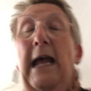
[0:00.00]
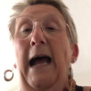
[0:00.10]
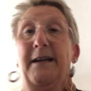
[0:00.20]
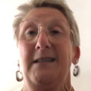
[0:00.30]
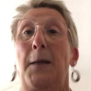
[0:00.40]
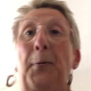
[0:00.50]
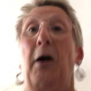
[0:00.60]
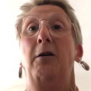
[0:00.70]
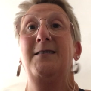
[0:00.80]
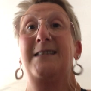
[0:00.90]
And as I
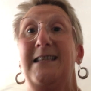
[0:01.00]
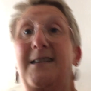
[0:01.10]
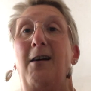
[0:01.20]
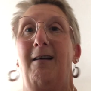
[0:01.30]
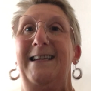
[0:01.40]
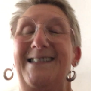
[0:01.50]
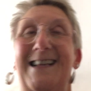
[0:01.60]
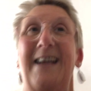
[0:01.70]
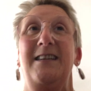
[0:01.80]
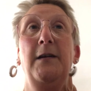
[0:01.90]
passed this guy, he
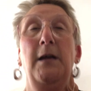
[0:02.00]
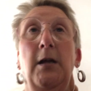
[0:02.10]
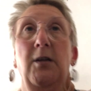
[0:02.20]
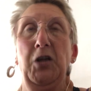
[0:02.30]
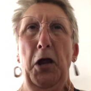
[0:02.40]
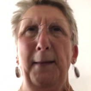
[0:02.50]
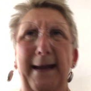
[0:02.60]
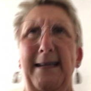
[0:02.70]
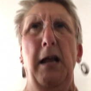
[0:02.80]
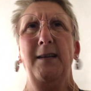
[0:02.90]
said, 2
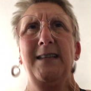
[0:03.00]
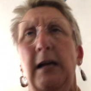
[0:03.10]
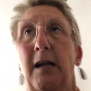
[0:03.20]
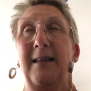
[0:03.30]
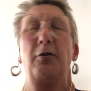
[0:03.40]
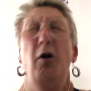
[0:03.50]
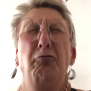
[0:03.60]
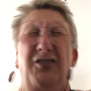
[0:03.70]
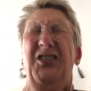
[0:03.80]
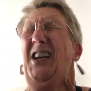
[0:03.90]
meters! And I thought, oh
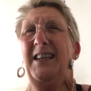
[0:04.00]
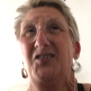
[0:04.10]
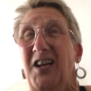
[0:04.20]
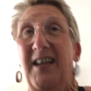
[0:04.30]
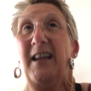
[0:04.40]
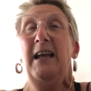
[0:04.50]
shit.